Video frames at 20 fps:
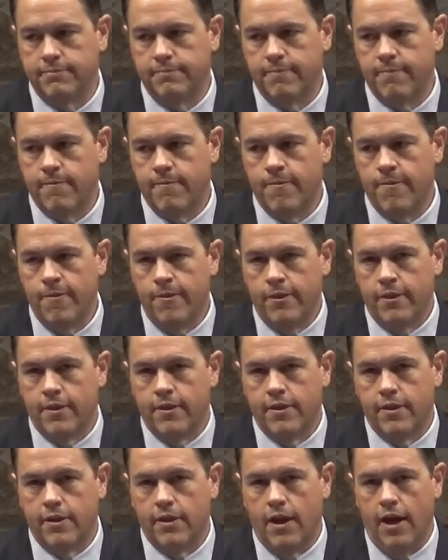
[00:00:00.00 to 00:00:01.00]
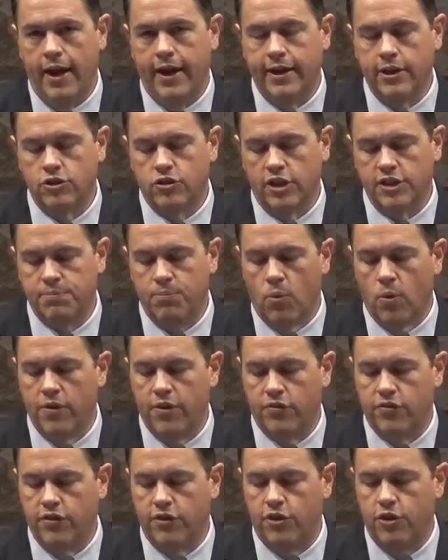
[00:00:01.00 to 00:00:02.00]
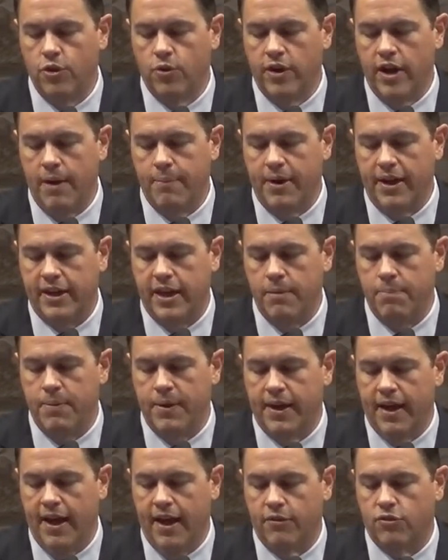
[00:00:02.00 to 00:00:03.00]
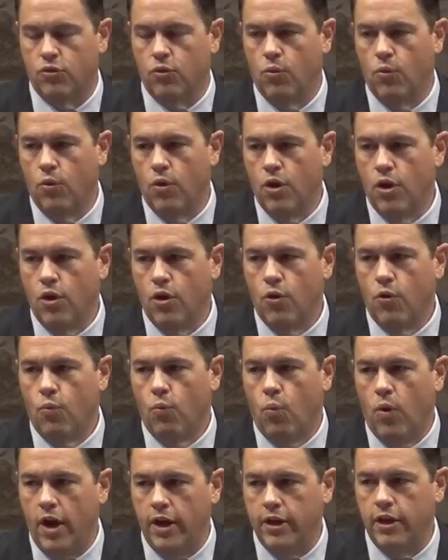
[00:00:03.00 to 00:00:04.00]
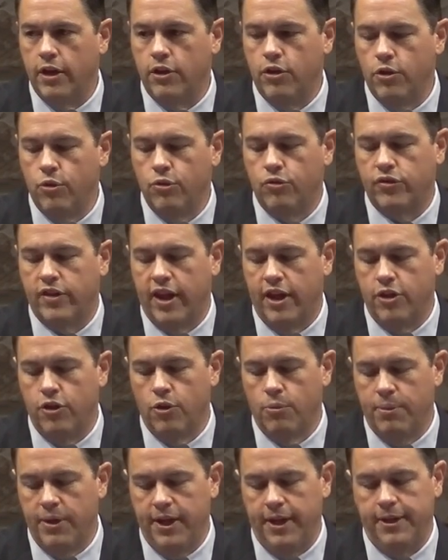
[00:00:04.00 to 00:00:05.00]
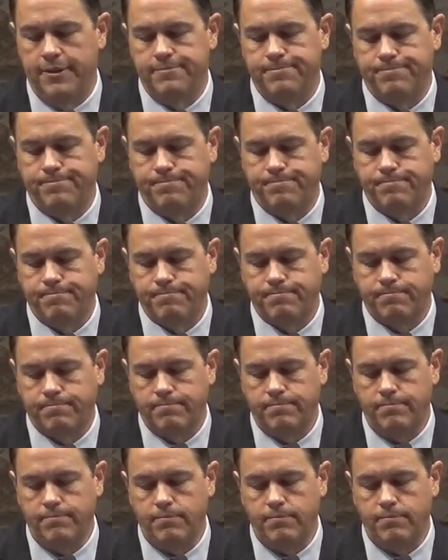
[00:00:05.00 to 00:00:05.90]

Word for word: I can address more of this in the Q&A, but I keep being asked, what use can you be? Well, first,